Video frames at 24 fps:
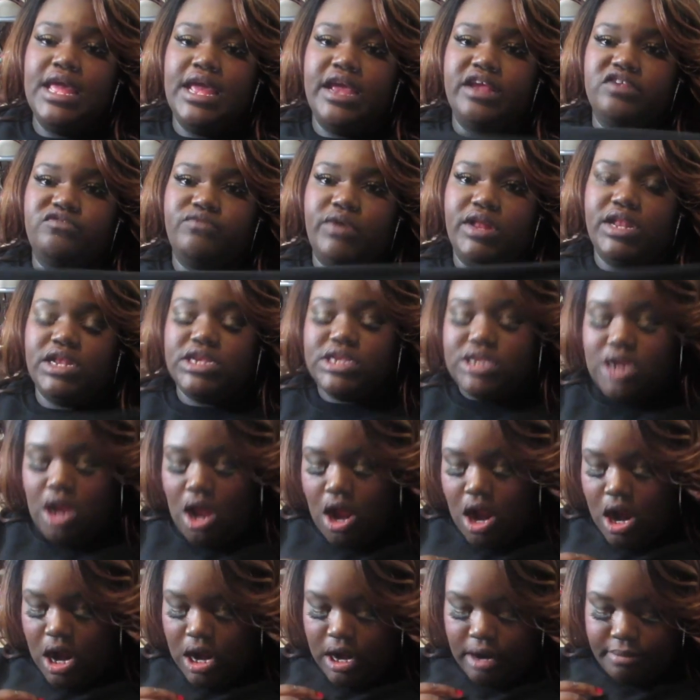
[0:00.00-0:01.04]
as well as the
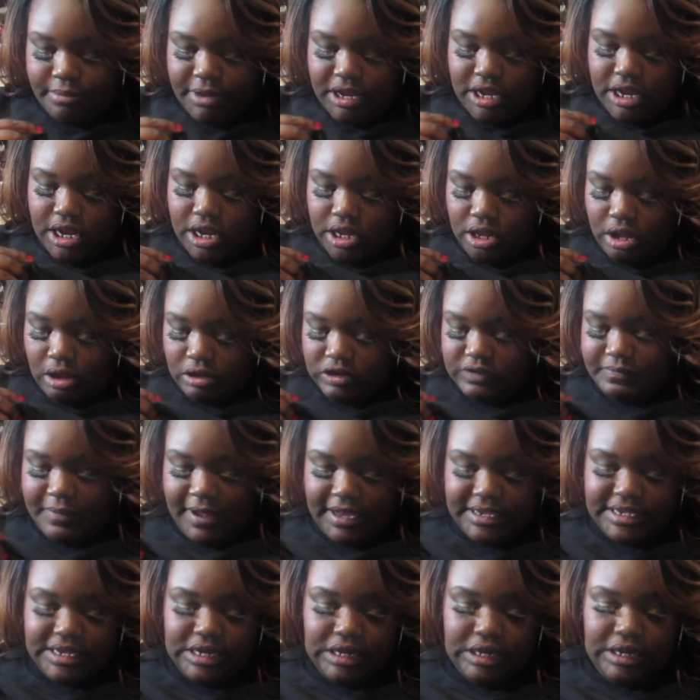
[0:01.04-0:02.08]
arm, and then it goes
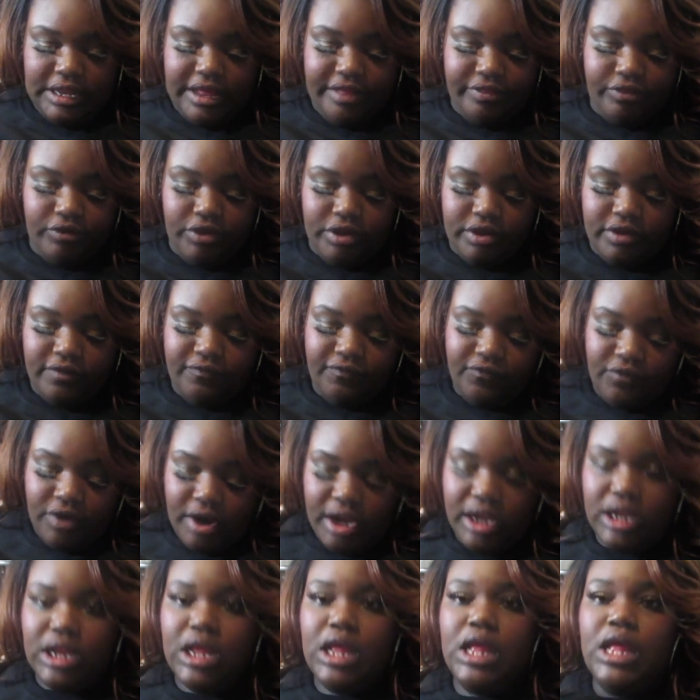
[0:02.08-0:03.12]
back to the leather in the
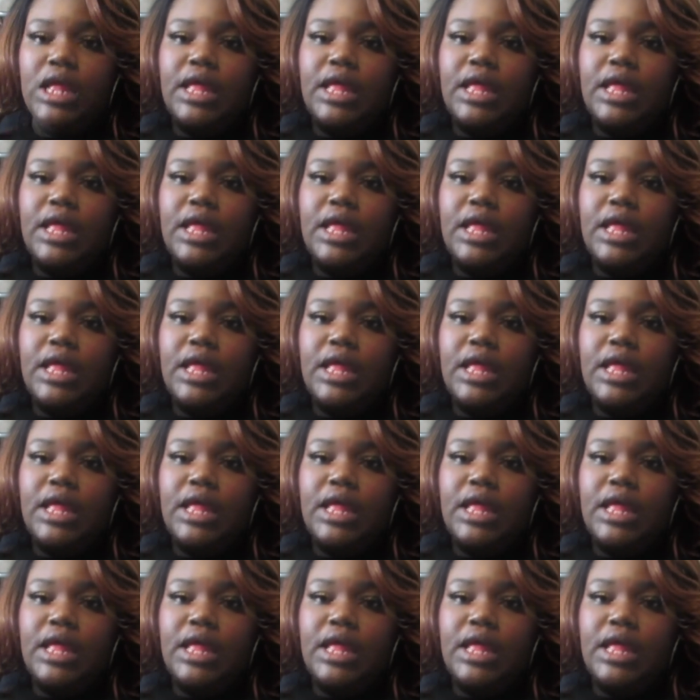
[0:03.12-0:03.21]
front.